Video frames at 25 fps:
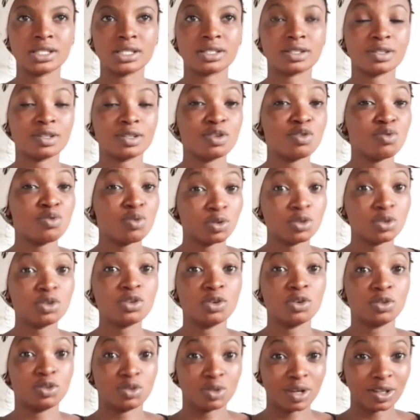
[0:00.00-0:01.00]
is
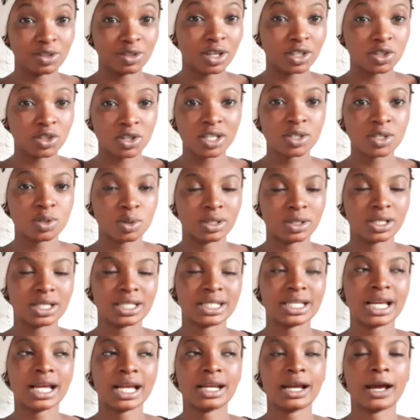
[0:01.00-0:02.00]
you are trying to
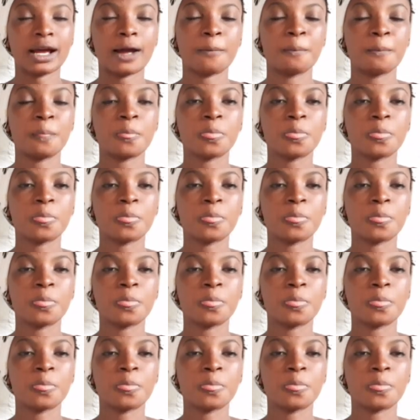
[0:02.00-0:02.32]
understand her.